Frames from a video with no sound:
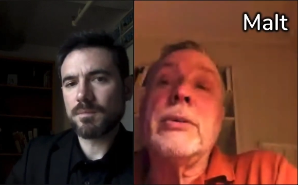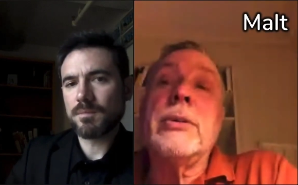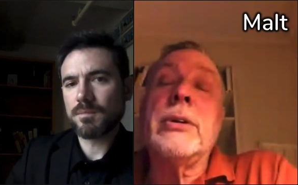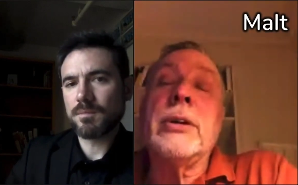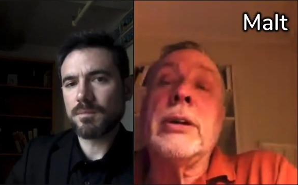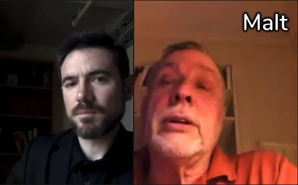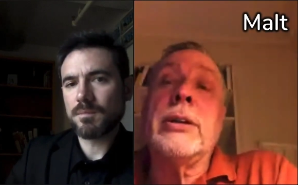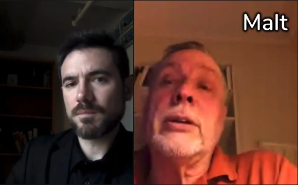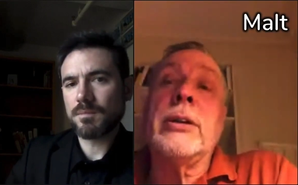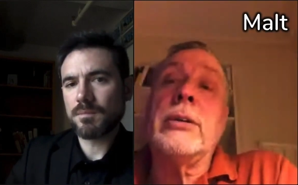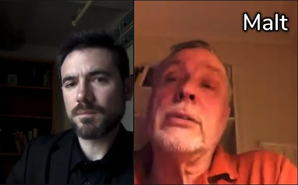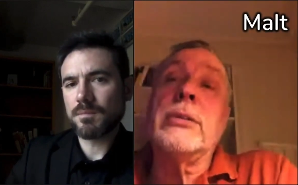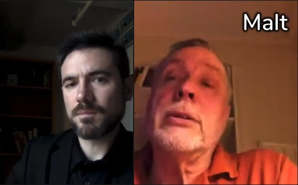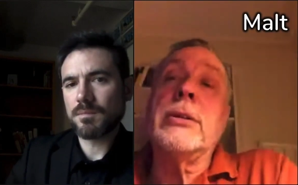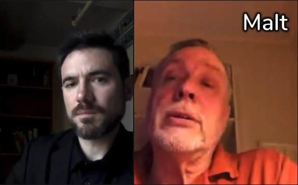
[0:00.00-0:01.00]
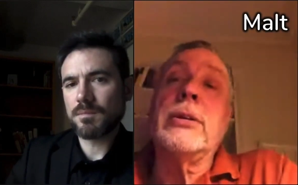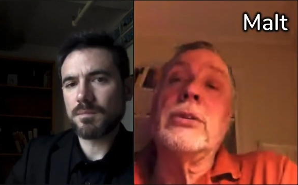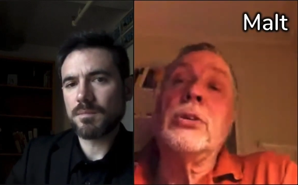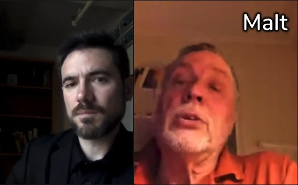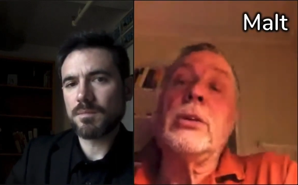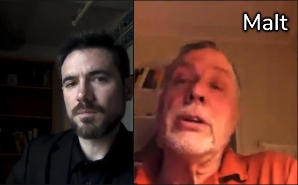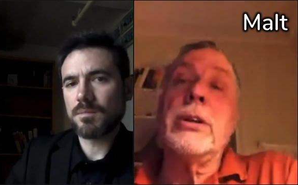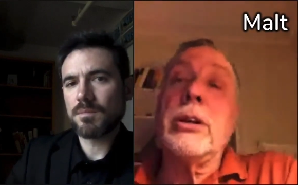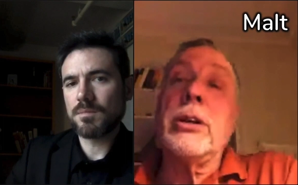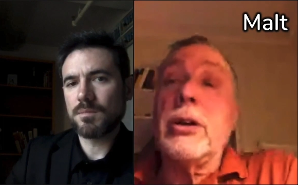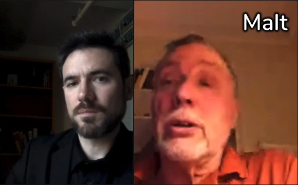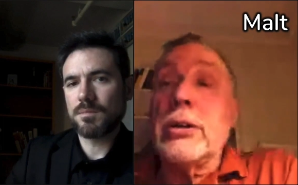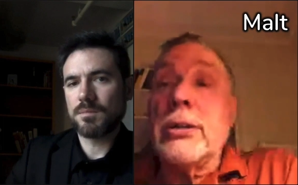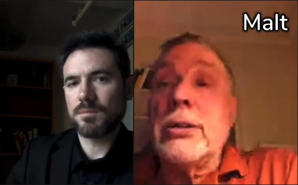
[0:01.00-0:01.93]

Speaker 1: in on uh, Jylland in Gotland.